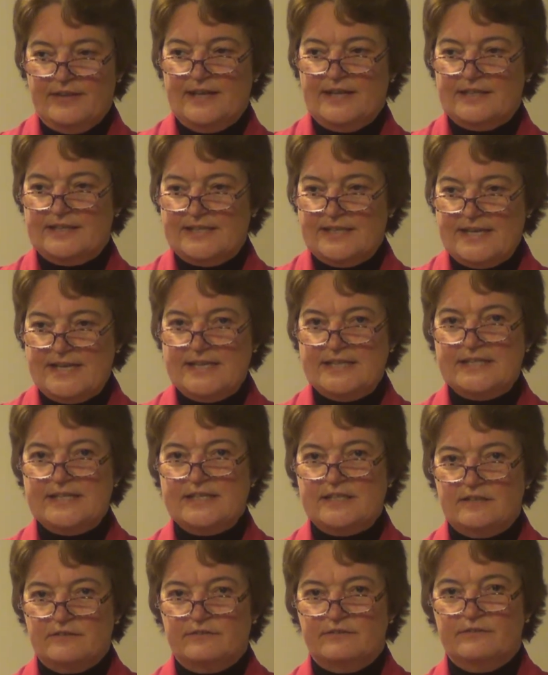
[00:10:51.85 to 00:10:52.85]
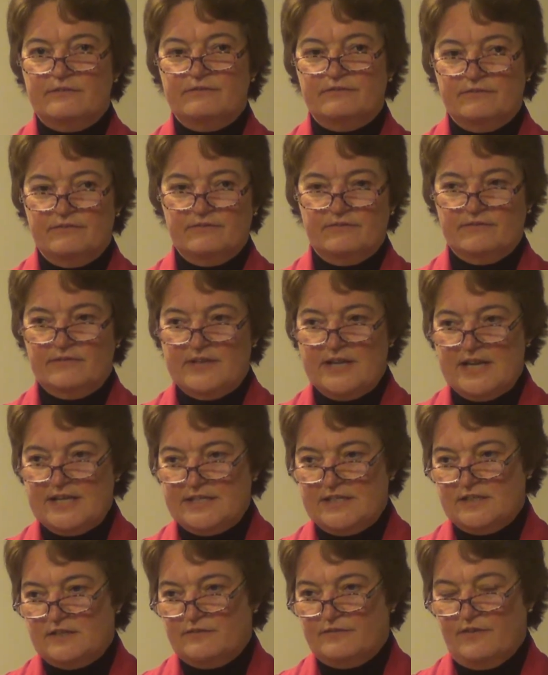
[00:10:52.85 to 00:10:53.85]
It's easy to
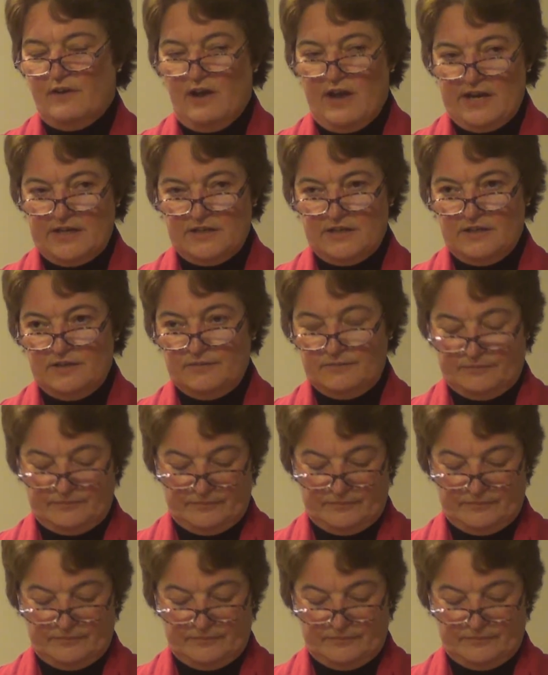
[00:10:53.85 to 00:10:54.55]
find.